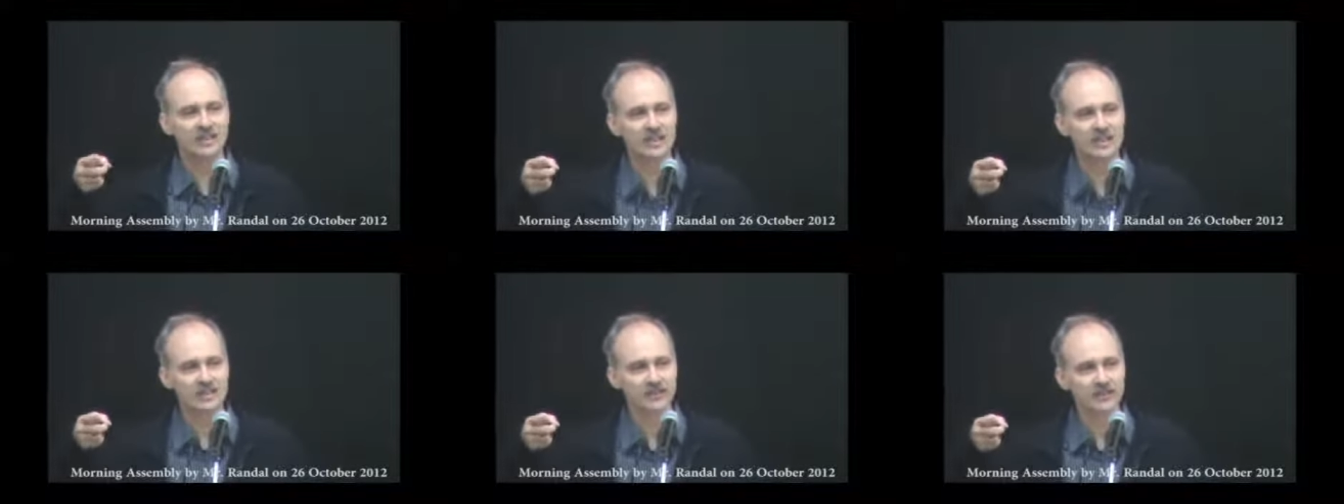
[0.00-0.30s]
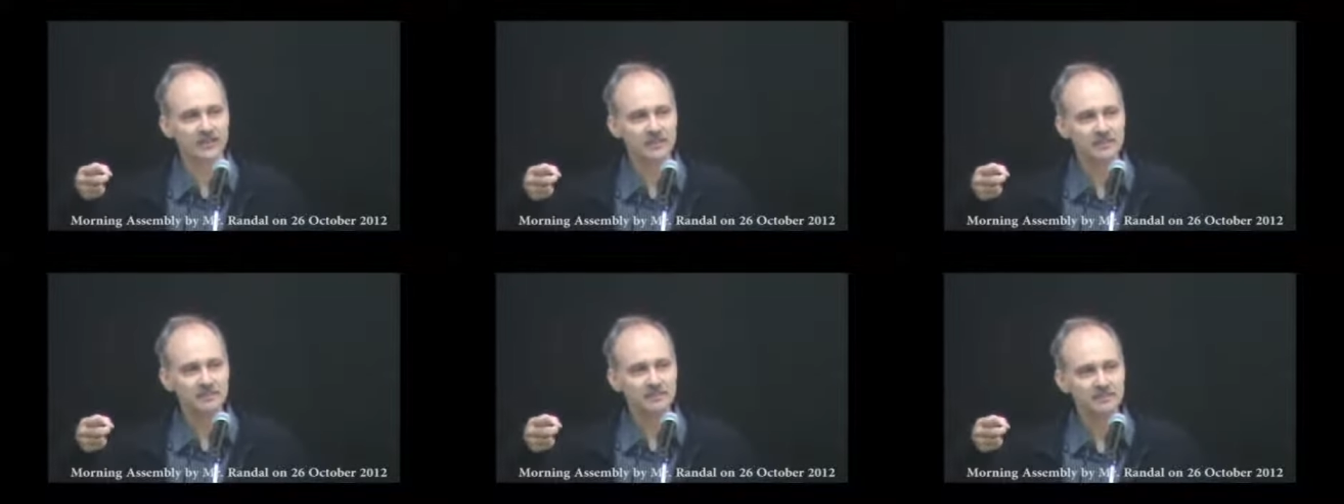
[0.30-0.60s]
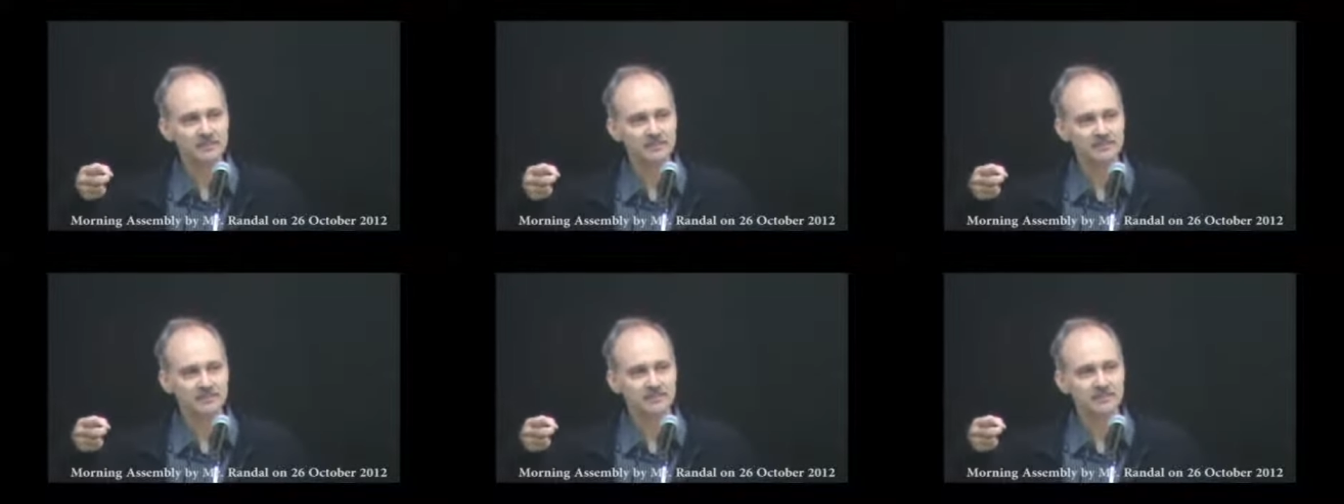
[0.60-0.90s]

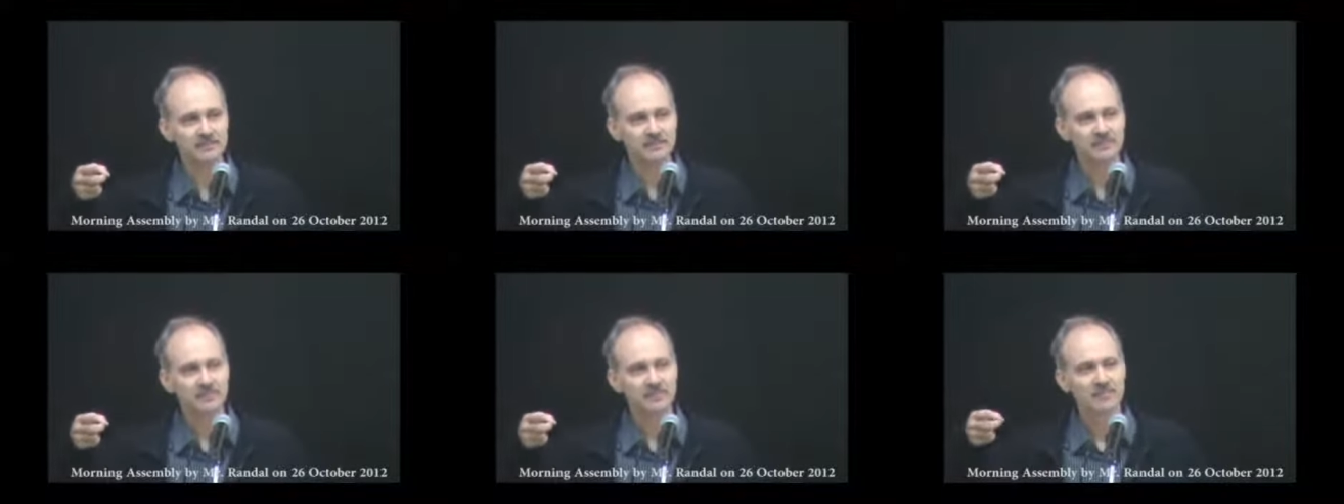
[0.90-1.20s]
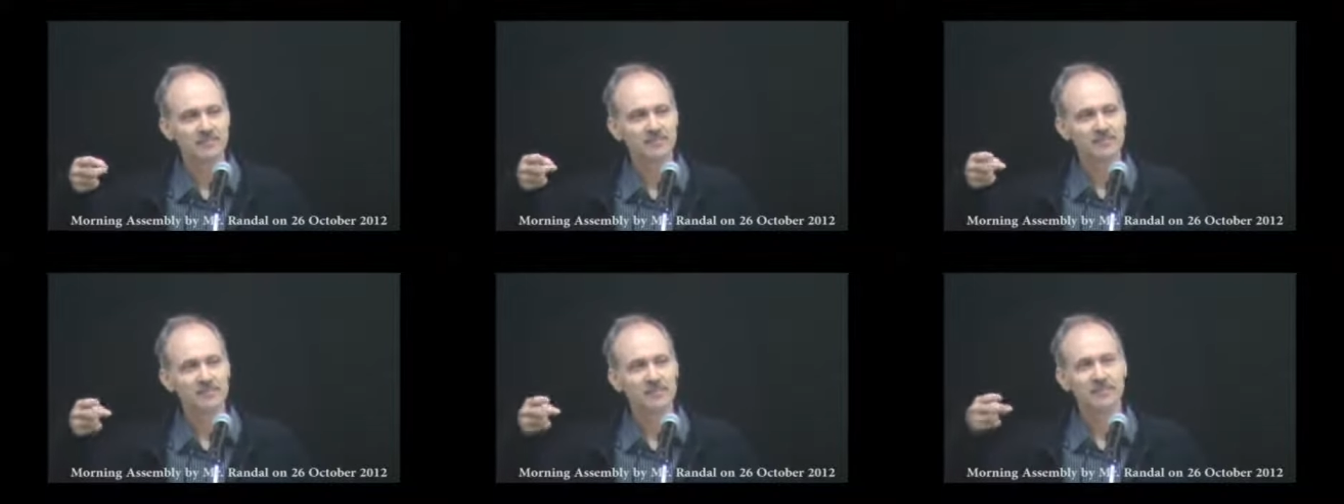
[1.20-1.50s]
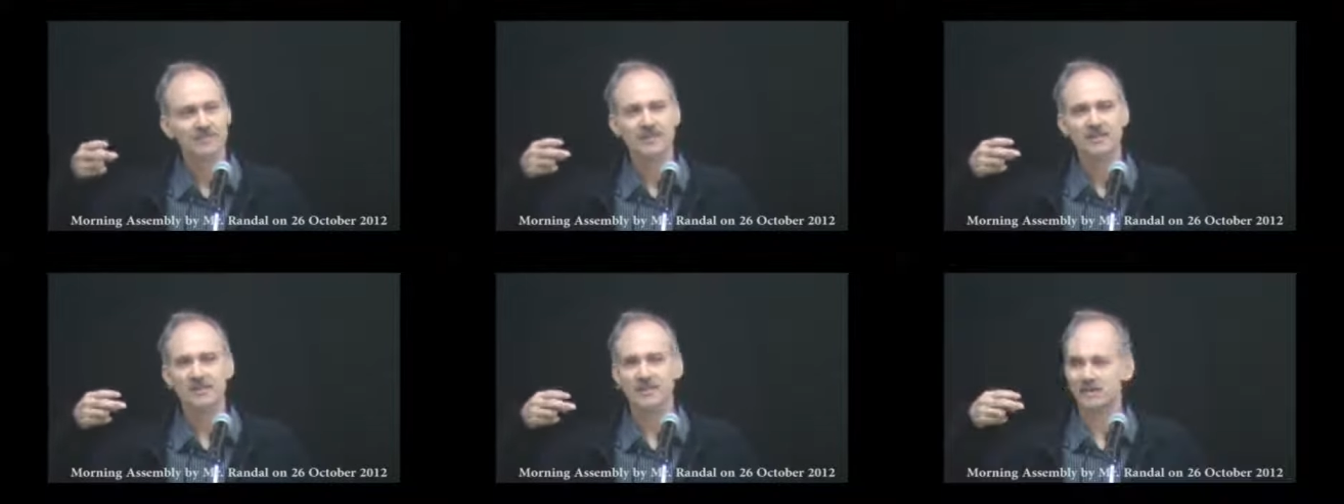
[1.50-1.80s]
danger.
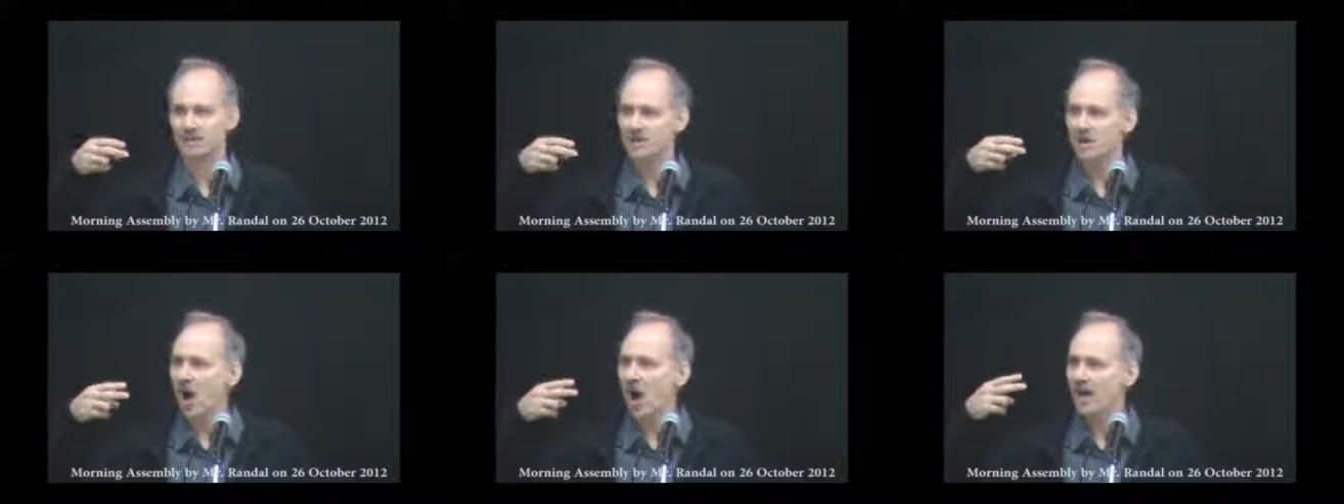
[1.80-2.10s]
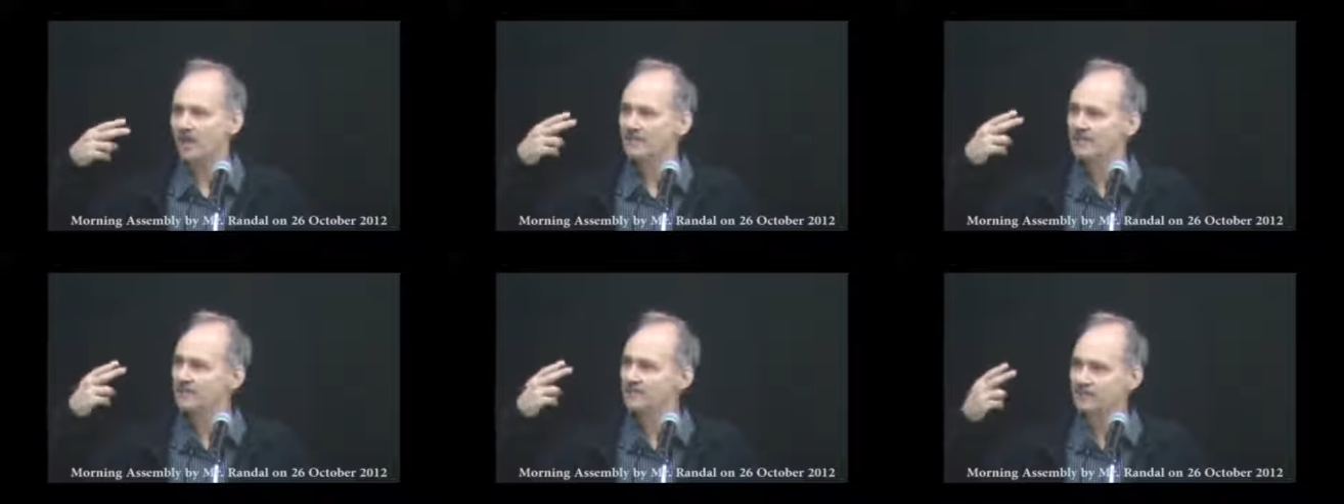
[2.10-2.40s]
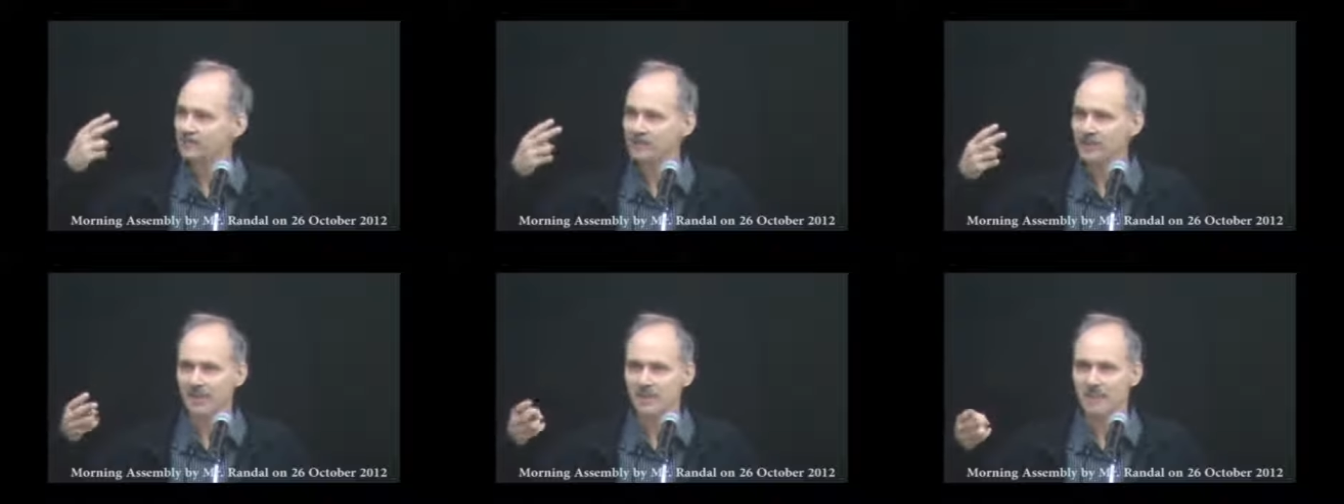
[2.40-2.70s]
It'll cost
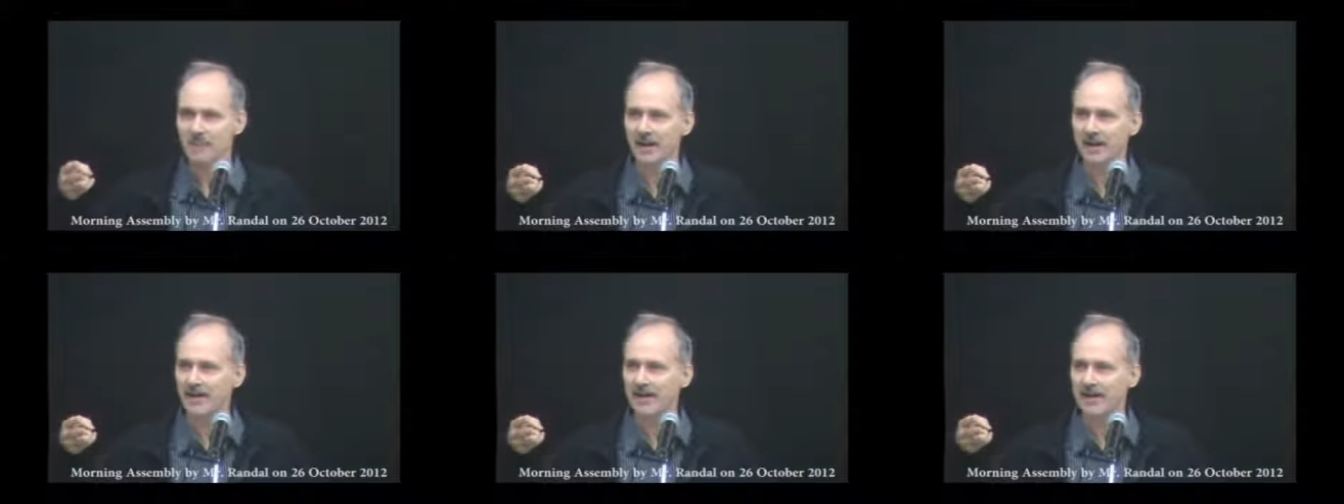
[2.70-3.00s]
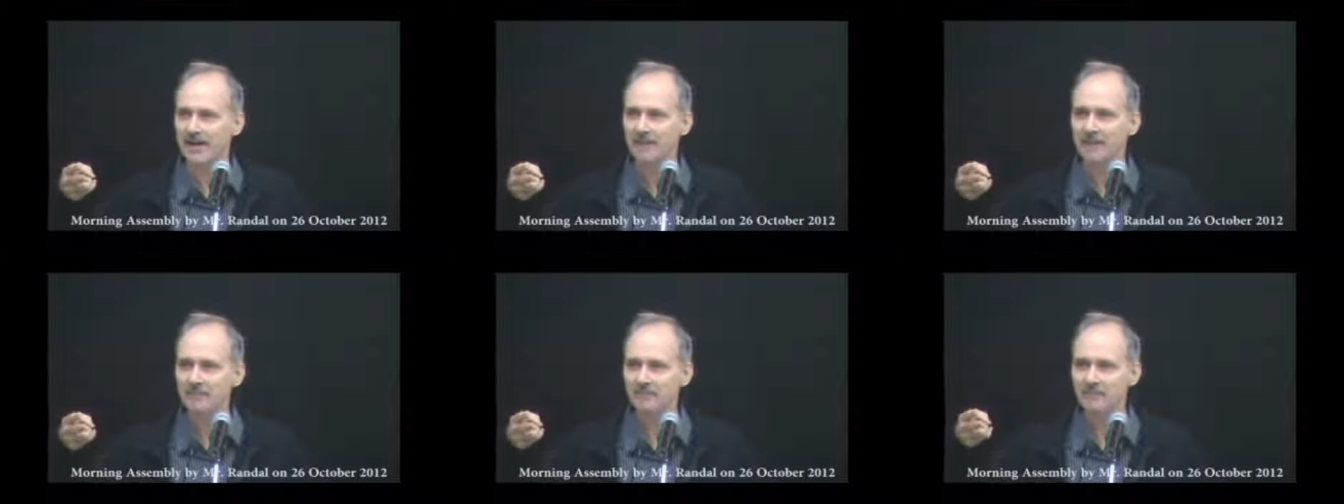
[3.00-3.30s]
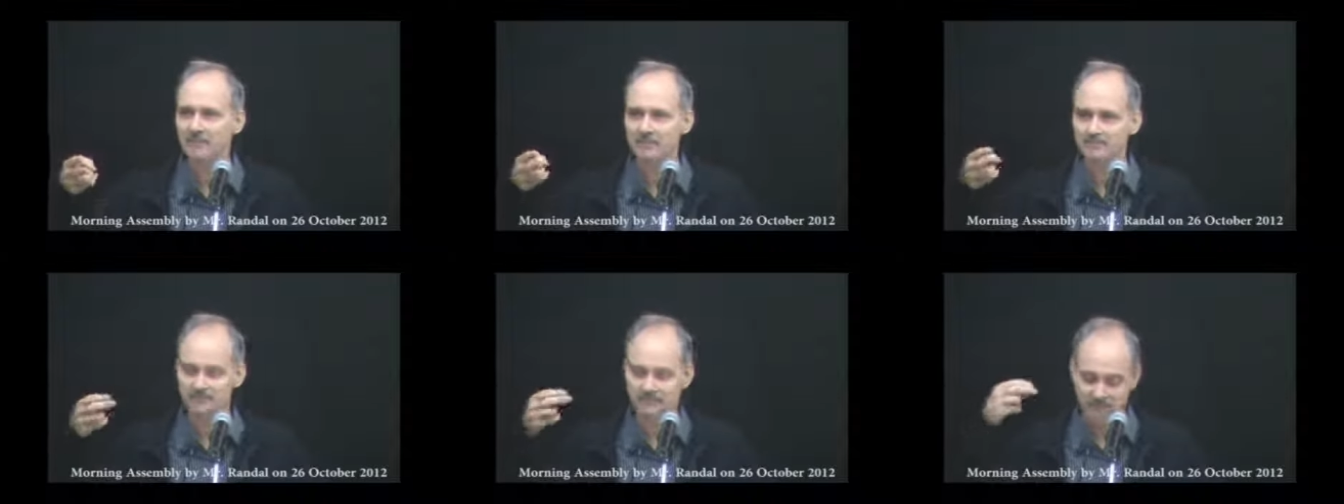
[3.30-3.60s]
him some
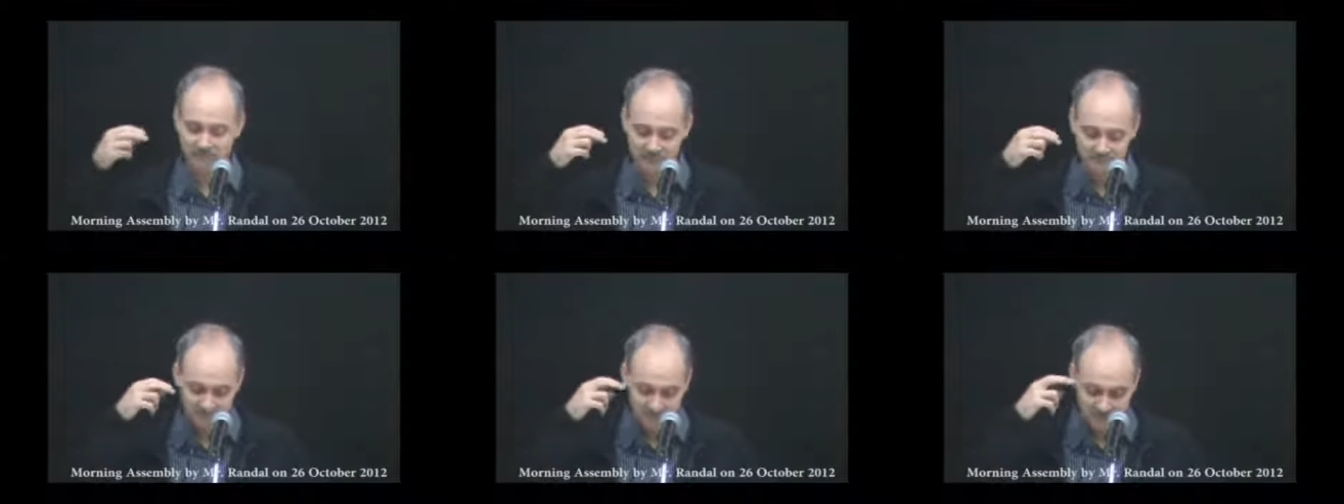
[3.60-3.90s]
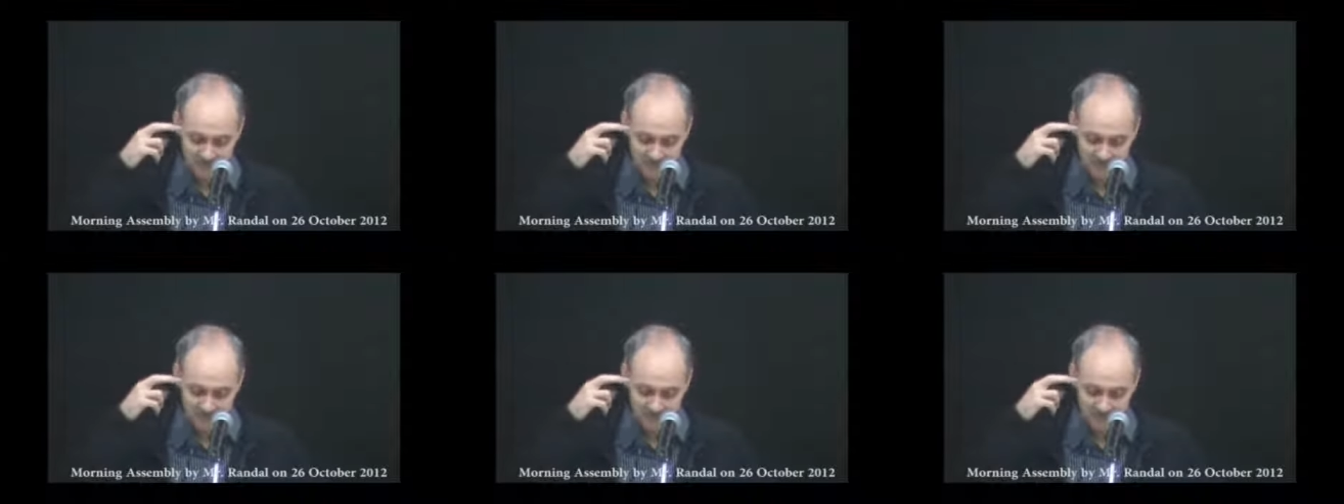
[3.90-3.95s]
money.